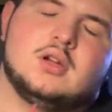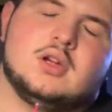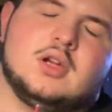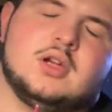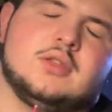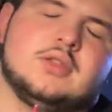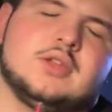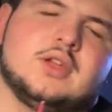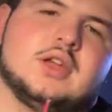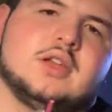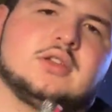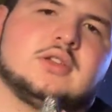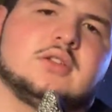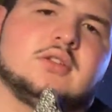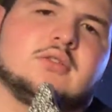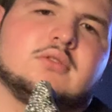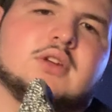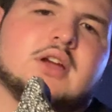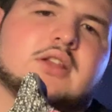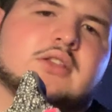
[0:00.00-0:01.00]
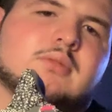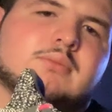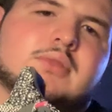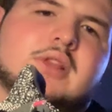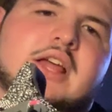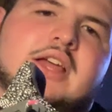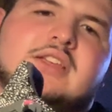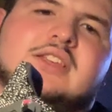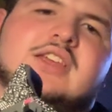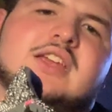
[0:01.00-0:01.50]
And then you got the
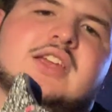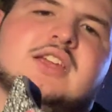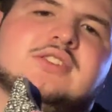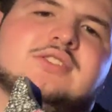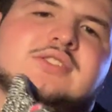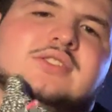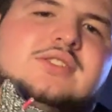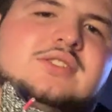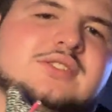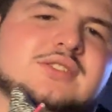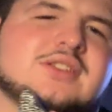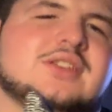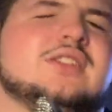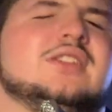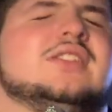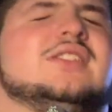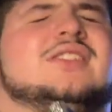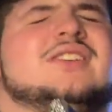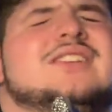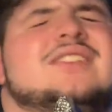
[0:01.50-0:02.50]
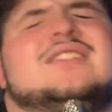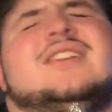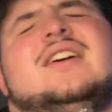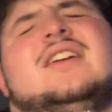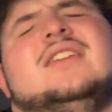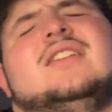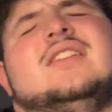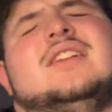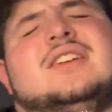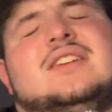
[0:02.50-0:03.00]
black cages and then like
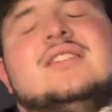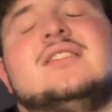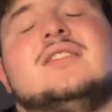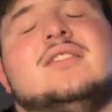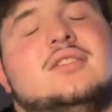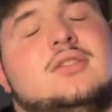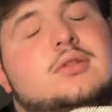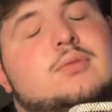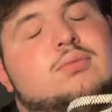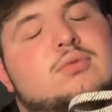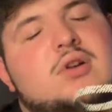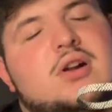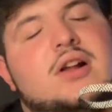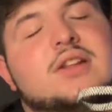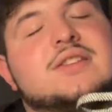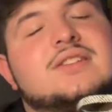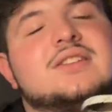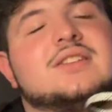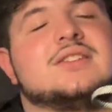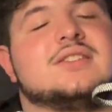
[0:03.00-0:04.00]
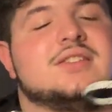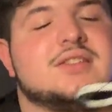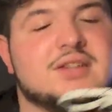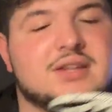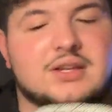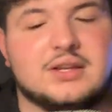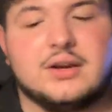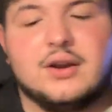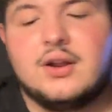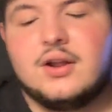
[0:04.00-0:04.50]
kind of like LeBron
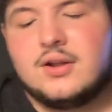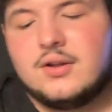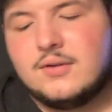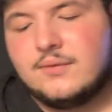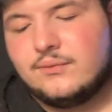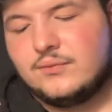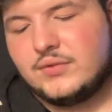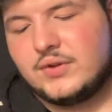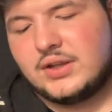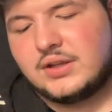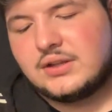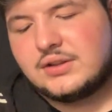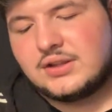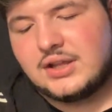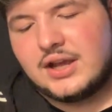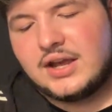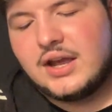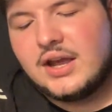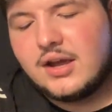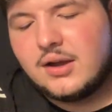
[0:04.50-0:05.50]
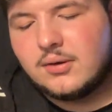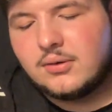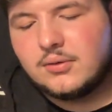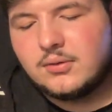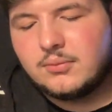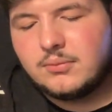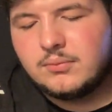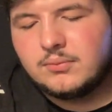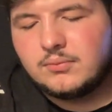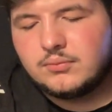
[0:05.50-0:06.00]
16, like that
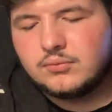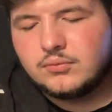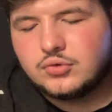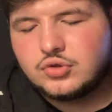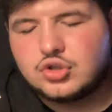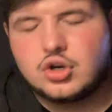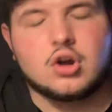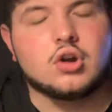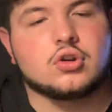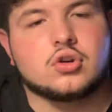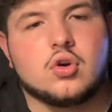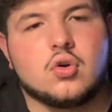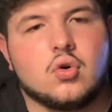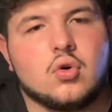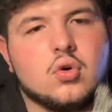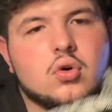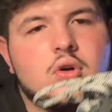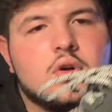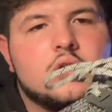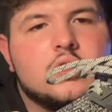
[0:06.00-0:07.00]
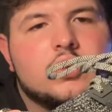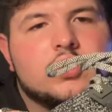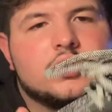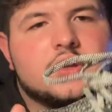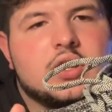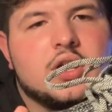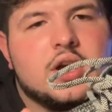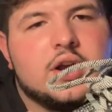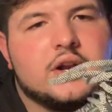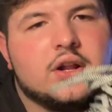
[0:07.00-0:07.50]
charcoal
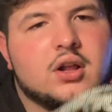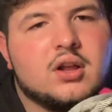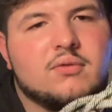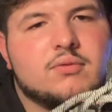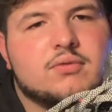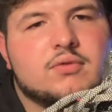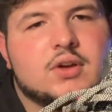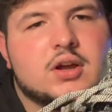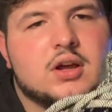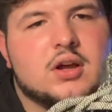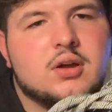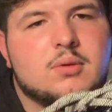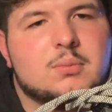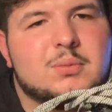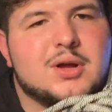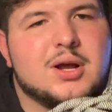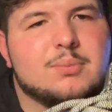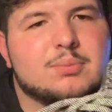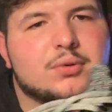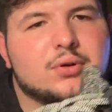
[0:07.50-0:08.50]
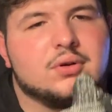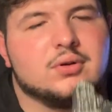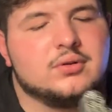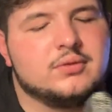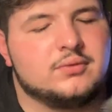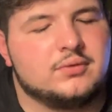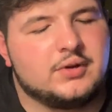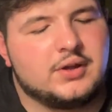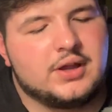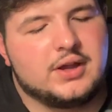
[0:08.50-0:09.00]
kind of uh, upper
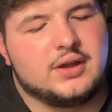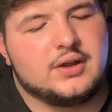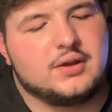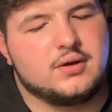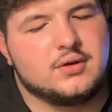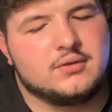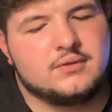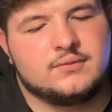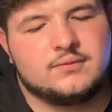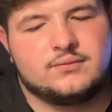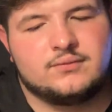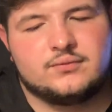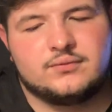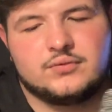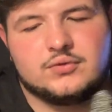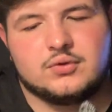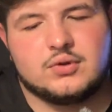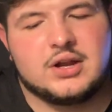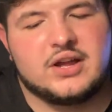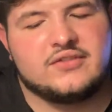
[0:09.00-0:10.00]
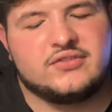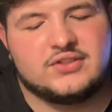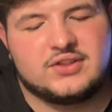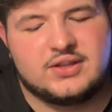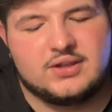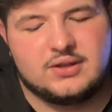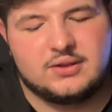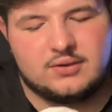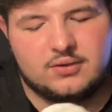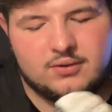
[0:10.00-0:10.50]
and throughout
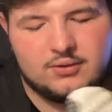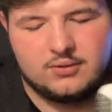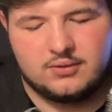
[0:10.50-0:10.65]
the